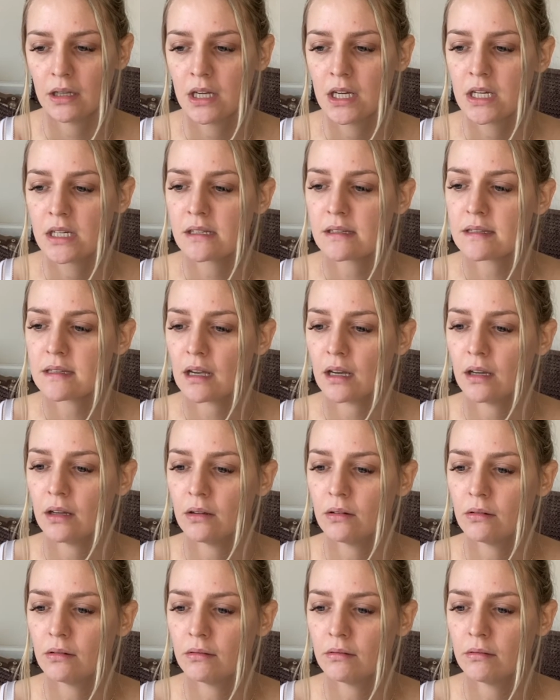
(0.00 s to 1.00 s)

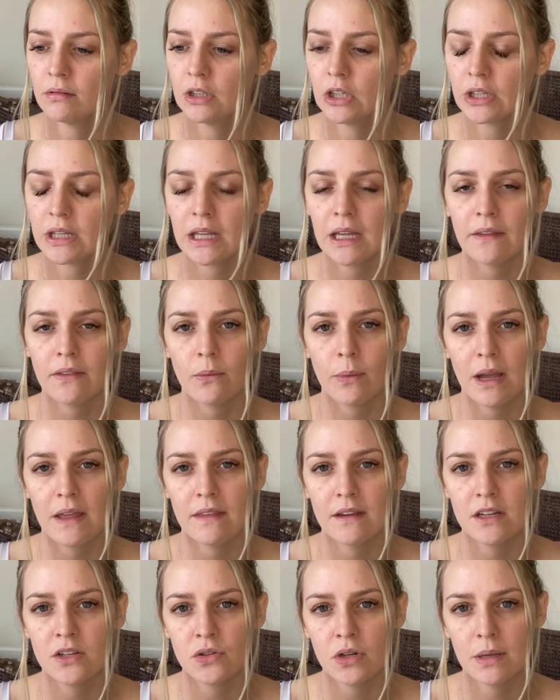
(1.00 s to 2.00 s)
So looking at the way
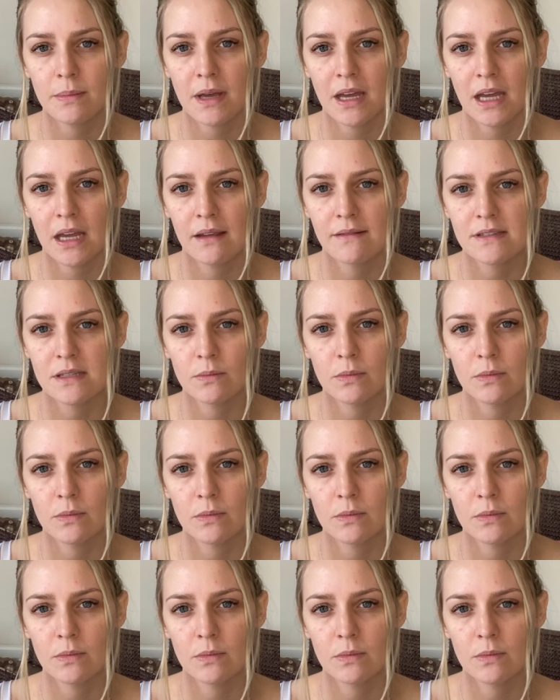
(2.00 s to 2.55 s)
that a tree behaves,